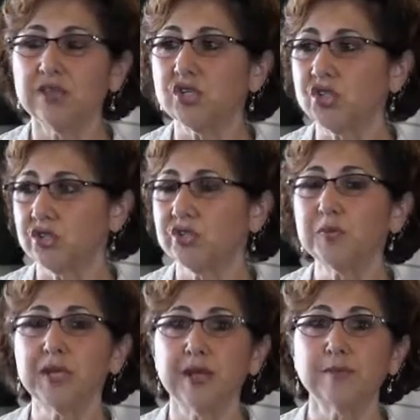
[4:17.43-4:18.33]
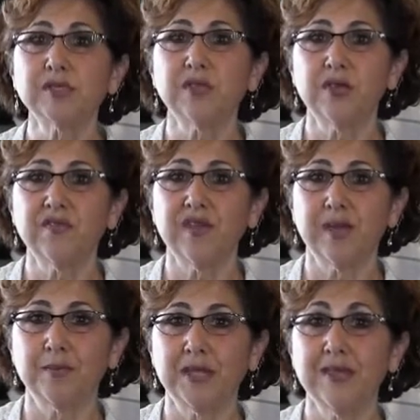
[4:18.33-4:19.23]
The church becomes their
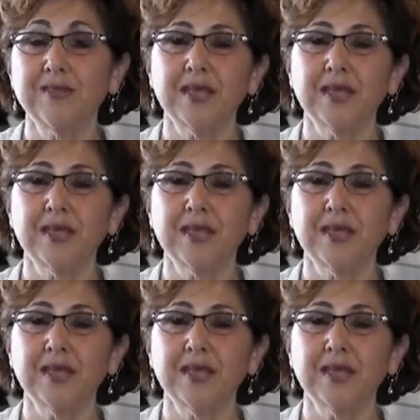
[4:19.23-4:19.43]
family.